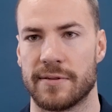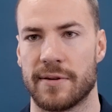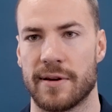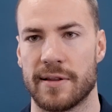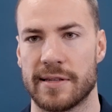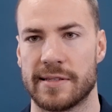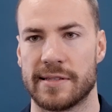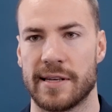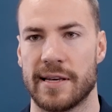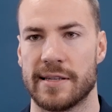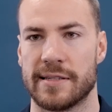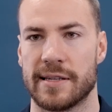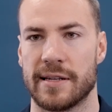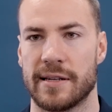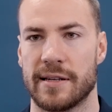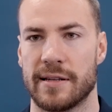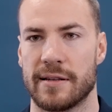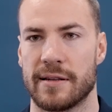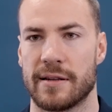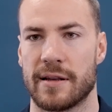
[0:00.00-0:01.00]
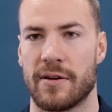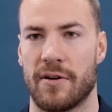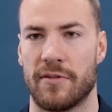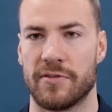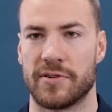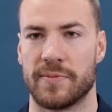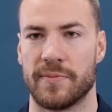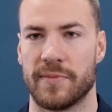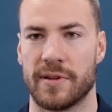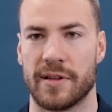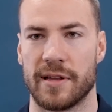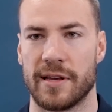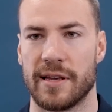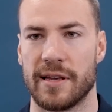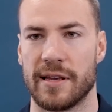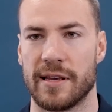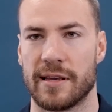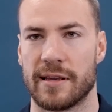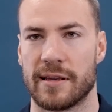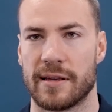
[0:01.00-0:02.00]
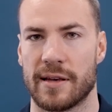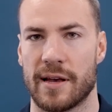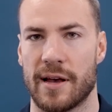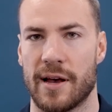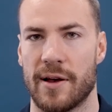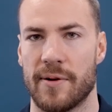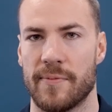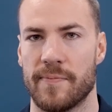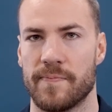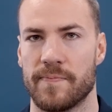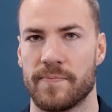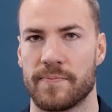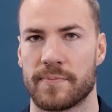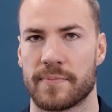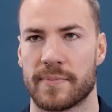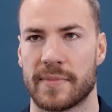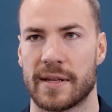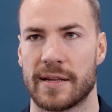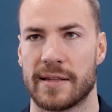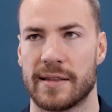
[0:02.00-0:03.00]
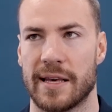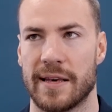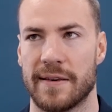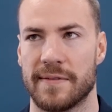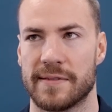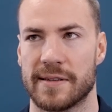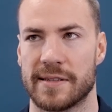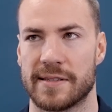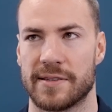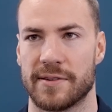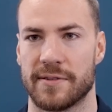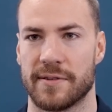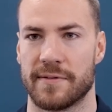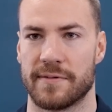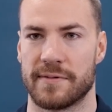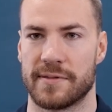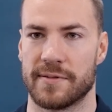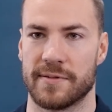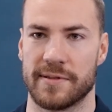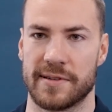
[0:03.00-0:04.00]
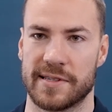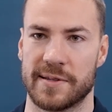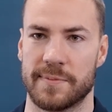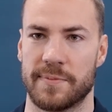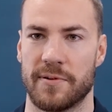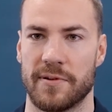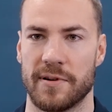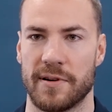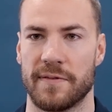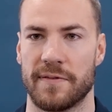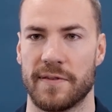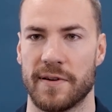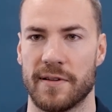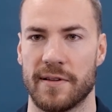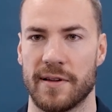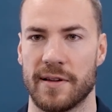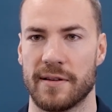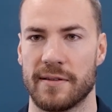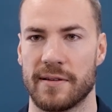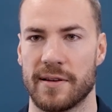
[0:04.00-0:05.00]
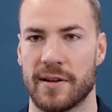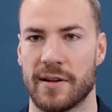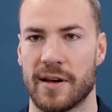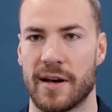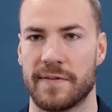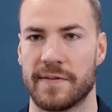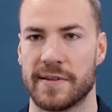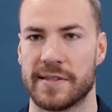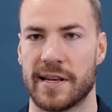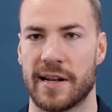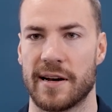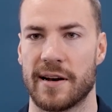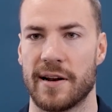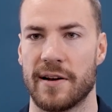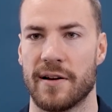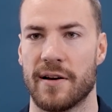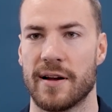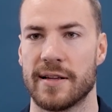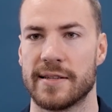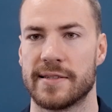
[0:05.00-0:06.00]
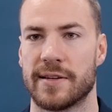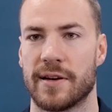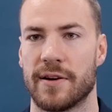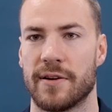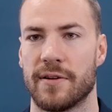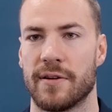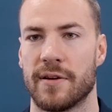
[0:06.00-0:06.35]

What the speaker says: throughout the season. Ultimately, leaves us to a disappointing feeling, after Saturday night. So